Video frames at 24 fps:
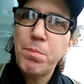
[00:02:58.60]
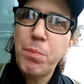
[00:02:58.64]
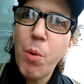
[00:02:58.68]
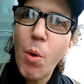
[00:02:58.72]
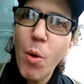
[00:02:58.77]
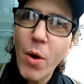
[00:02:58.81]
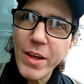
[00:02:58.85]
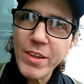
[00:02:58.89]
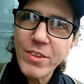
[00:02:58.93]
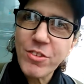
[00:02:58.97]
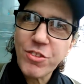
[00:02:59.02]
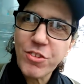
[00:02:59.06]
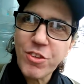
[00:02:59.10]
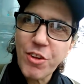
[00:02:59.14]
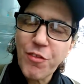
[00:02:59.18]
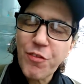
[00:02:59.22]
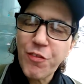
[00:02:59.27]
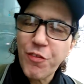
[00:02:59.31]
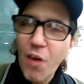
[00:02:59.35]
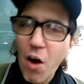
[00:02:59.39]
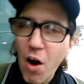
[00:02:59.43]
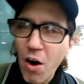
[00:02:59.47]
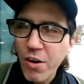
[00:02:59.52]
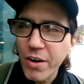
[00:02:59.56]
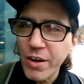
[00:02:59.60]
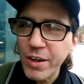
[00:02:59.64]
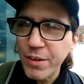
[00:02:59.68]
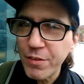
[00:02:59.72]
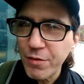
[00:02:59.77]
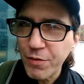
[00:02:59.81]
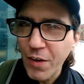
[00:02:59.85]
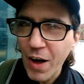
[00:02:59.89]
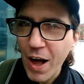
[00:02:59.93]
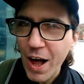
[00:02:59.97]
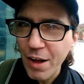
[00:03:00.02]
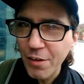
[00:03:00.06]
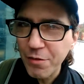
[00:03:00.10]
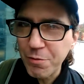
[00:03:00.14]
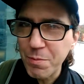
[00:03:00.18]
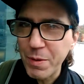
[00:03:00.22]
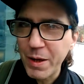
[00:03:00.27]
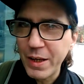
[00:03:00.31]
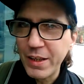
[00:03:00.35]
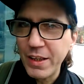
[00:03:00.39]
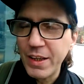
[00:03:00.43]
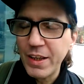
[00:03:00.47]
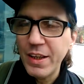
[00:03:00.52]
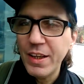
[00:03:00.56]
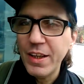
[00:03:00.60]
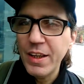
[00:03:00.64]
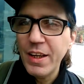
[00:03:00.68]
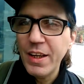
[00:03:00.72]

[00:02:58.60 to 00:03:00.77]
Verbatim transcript: points to foreign involvement